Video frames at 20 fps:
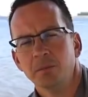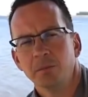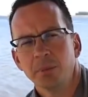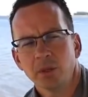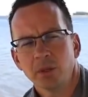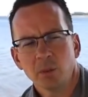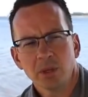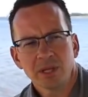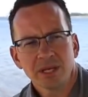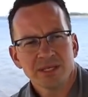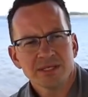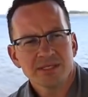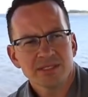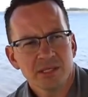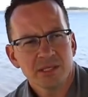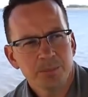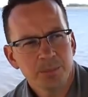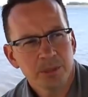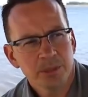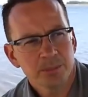But what I
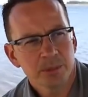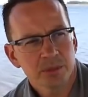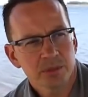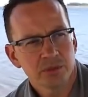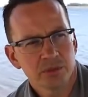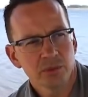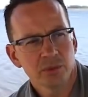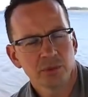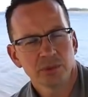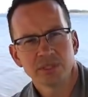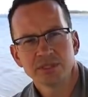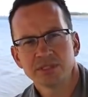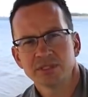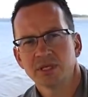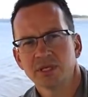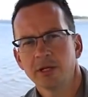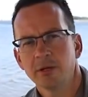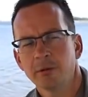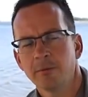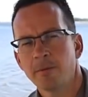see people do is
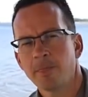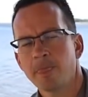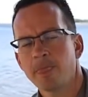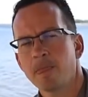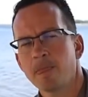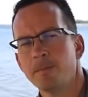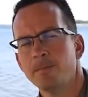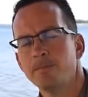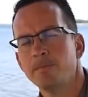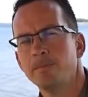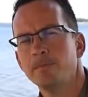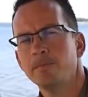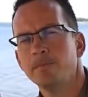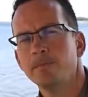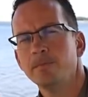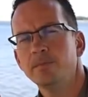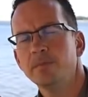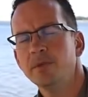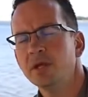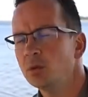
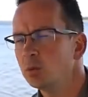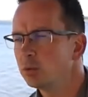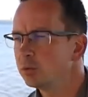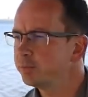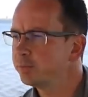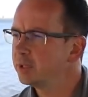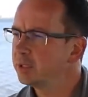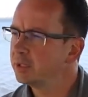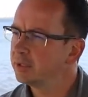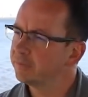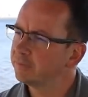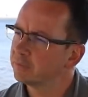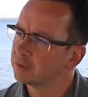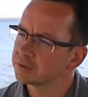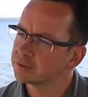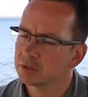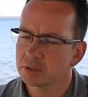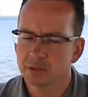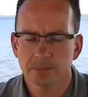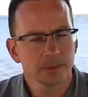there will be, for
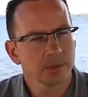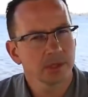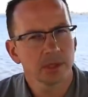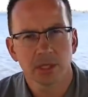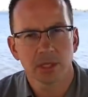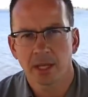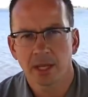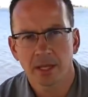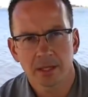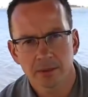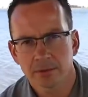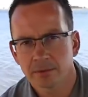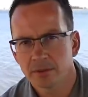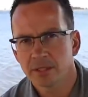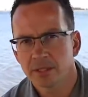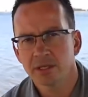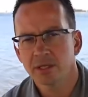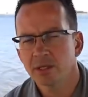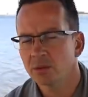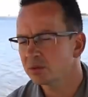example, a lion,
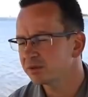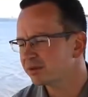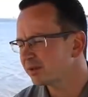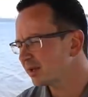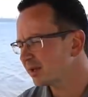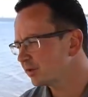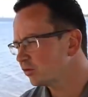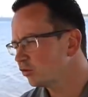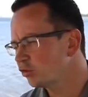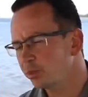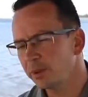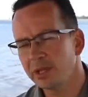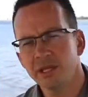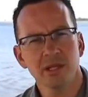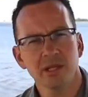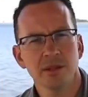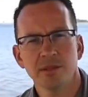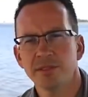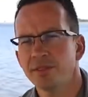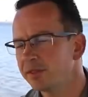and I will take
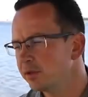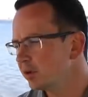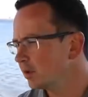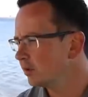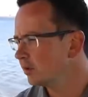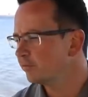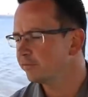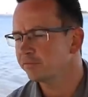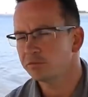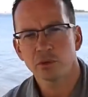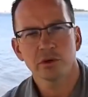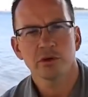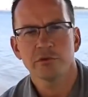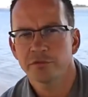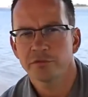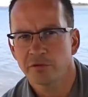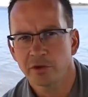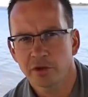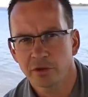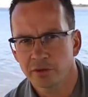twenty, thirty, forty
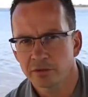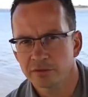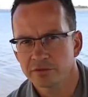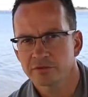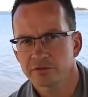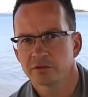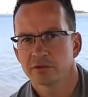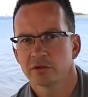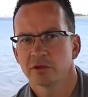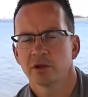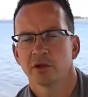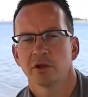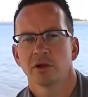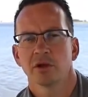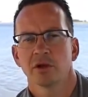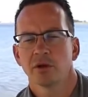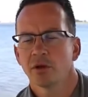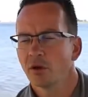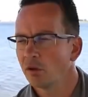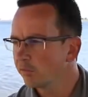photos
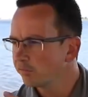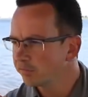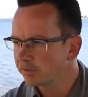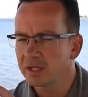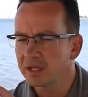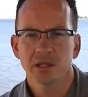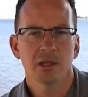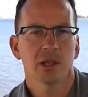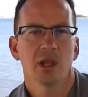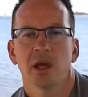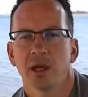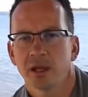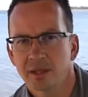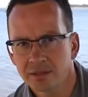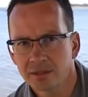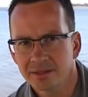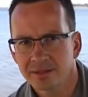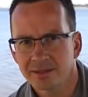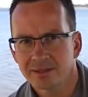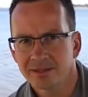of that
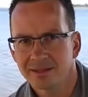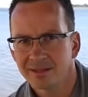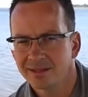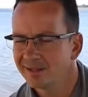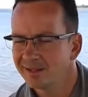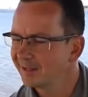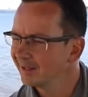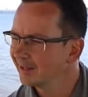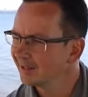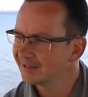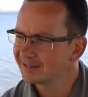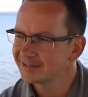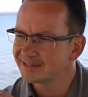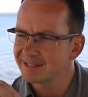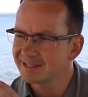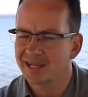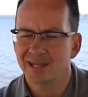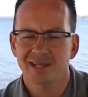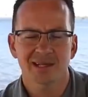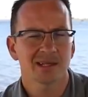lion,
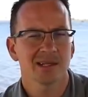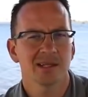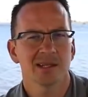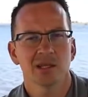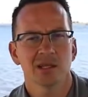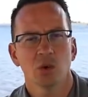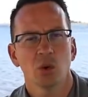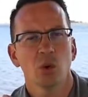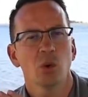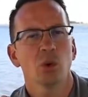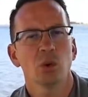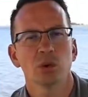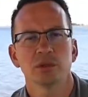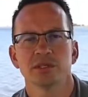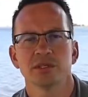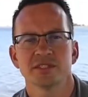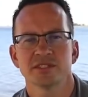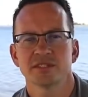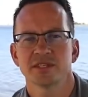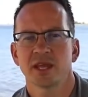exactly all
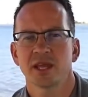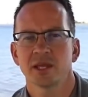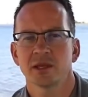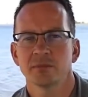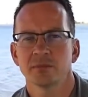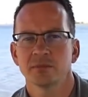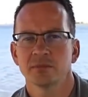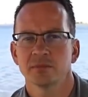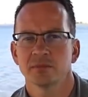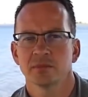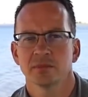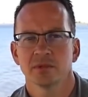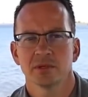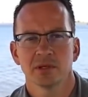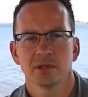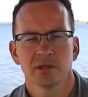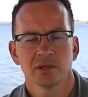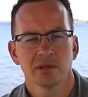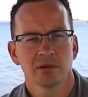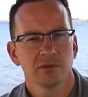the same,
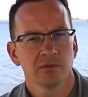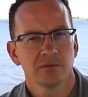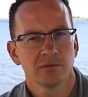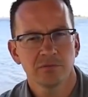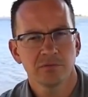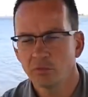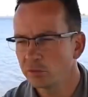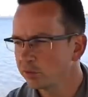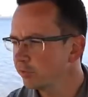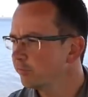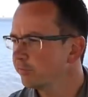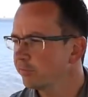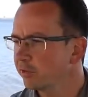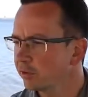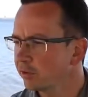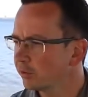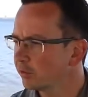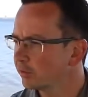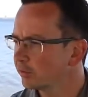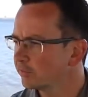forty
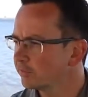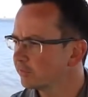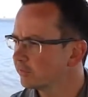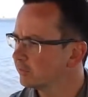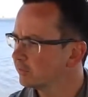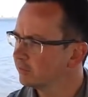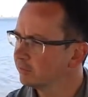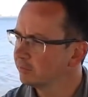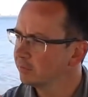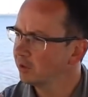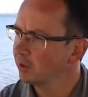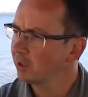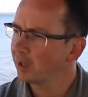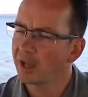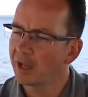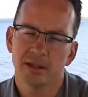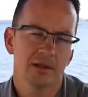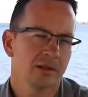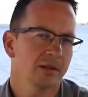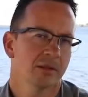photos,
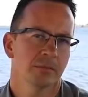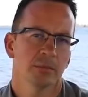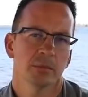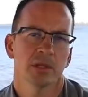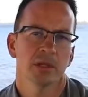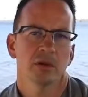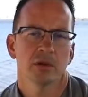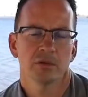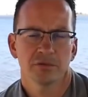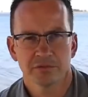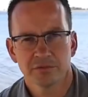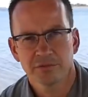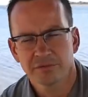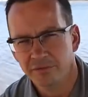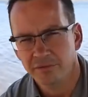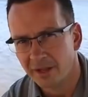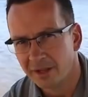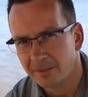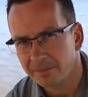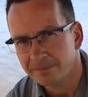lion in the middle of the
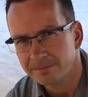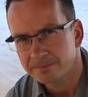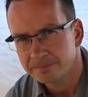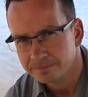frame.